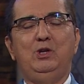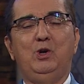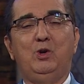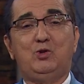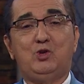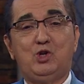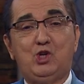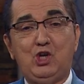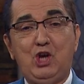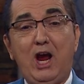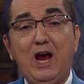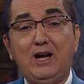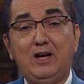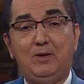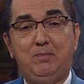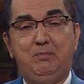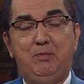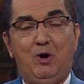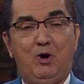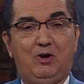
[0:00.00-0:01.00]
your
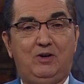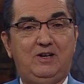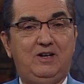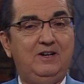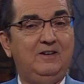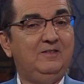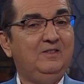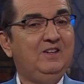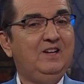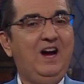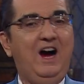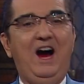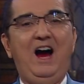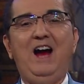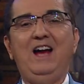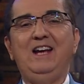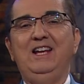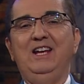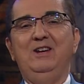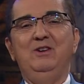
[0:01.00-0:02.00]
checkbook.
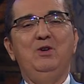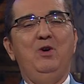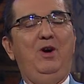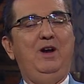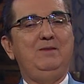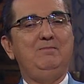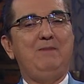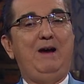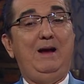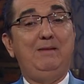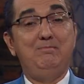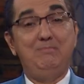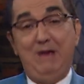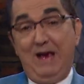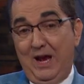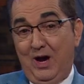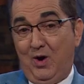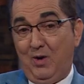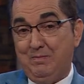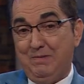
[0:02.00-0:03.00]
I anoint my
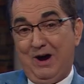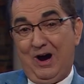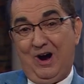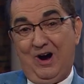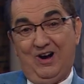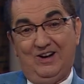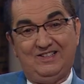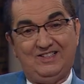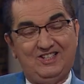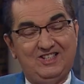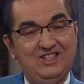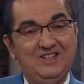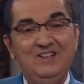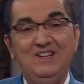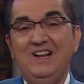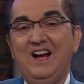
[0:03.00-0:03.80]
mailbox.